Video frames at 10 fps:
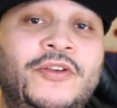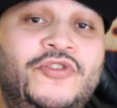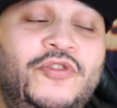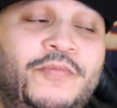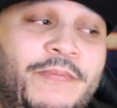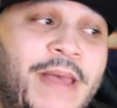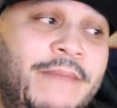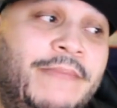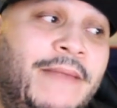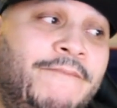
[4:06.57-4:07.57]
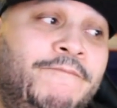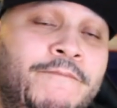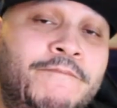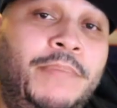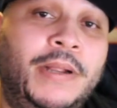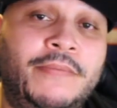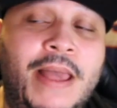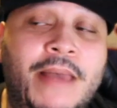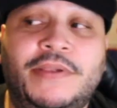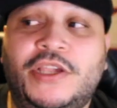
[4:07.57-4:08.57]
Super Pac-Man button
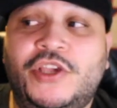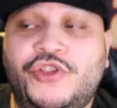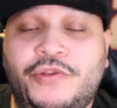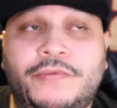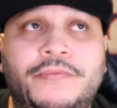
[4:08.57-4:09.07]
mapping issue.